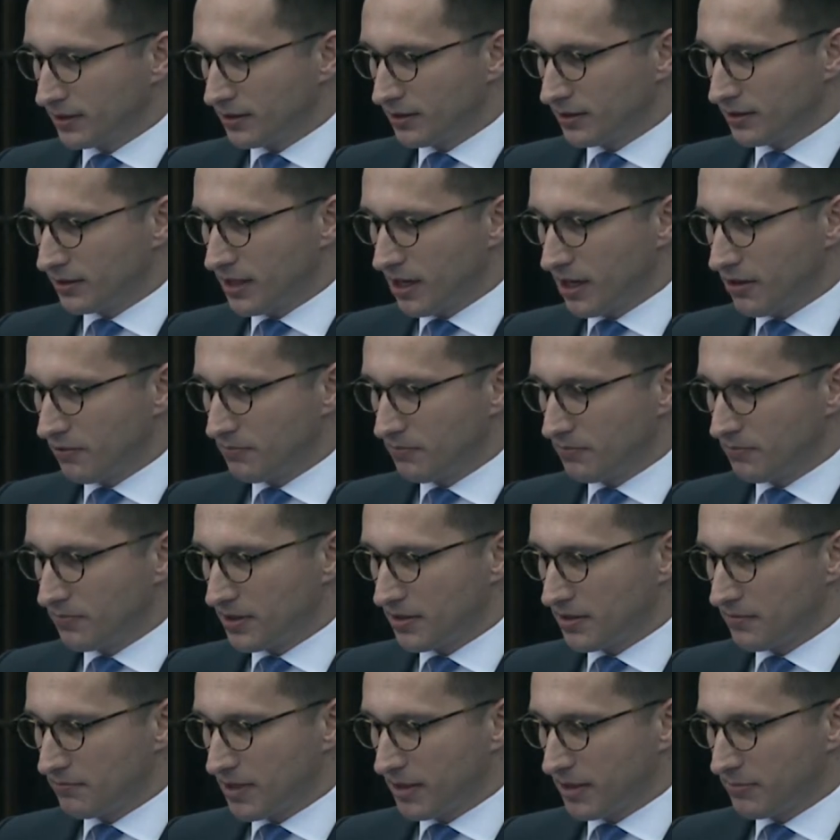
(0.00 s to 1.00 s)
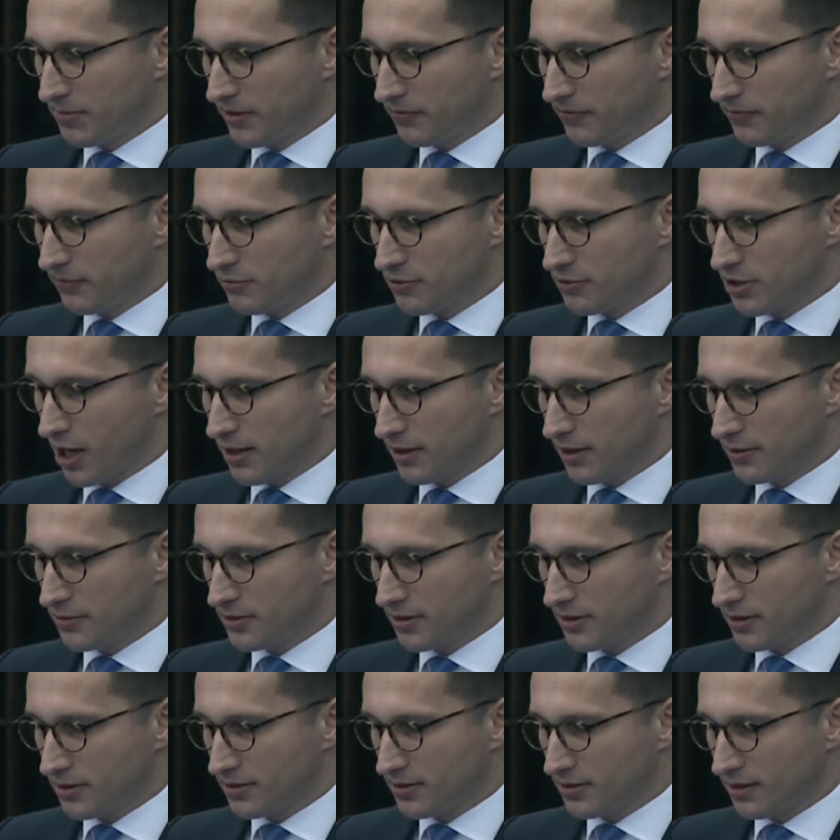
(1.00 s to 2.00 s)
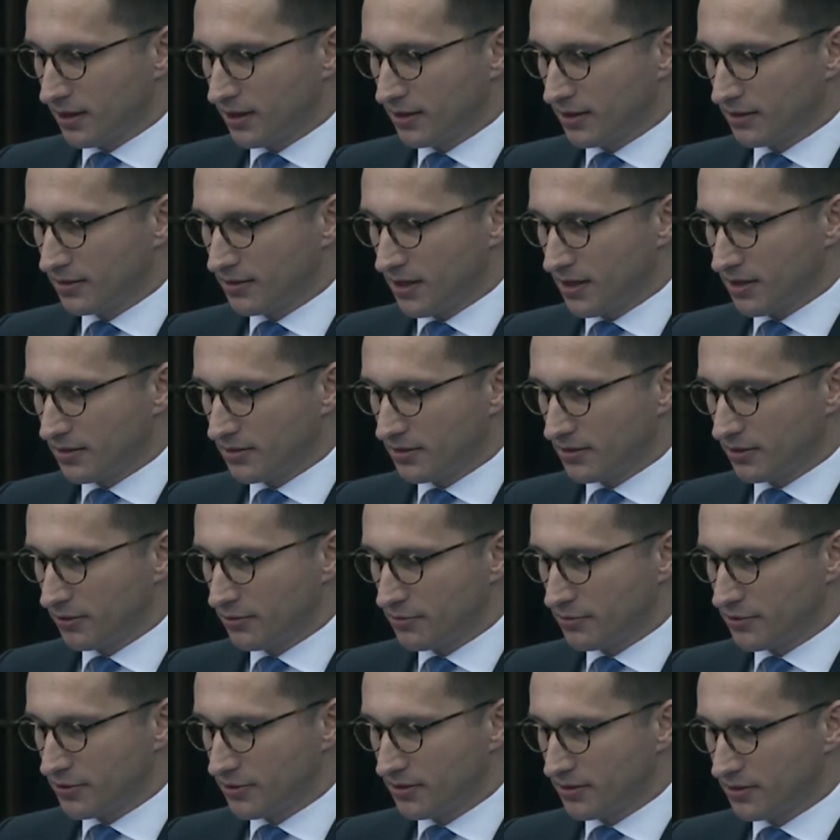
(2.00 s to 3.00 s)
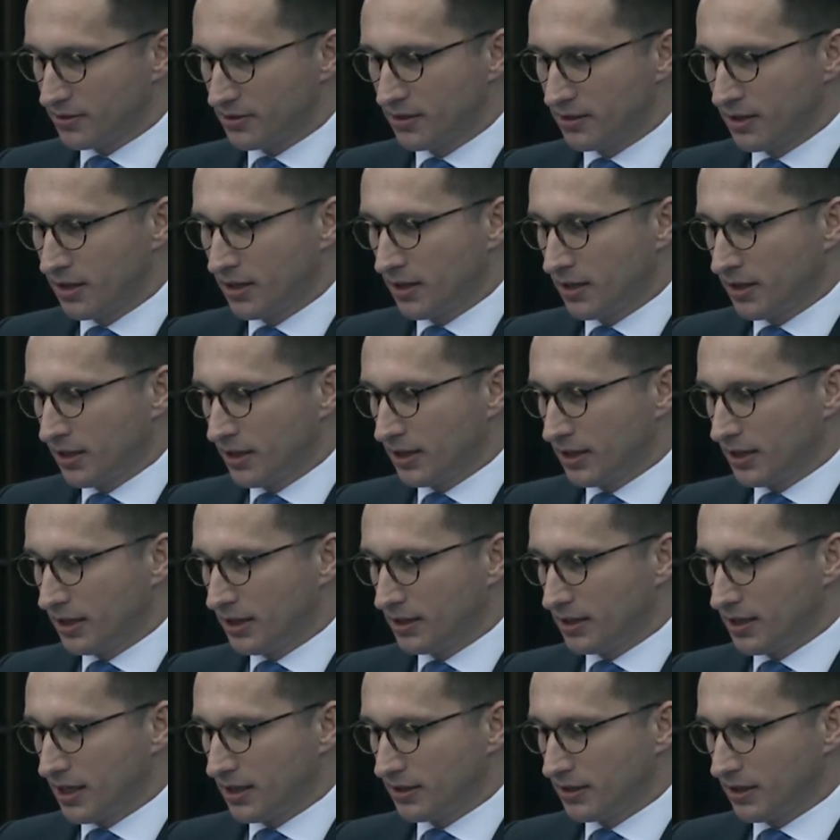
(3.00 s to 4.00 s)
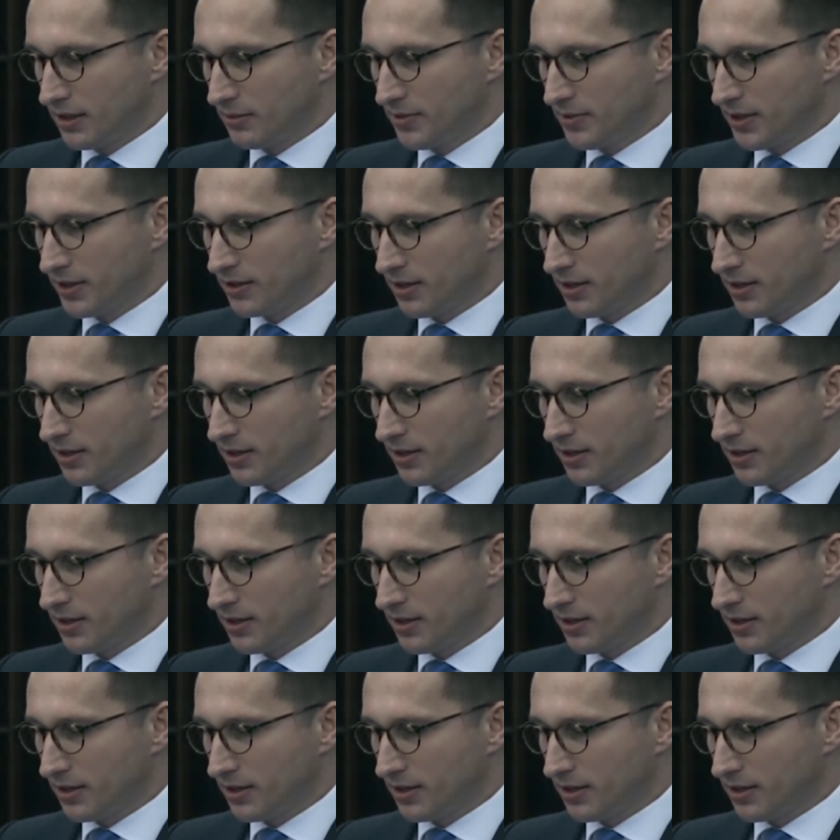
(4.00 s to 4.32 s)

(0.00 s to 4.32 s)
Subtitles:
Now, maybe a few challenges and solutions in the NLB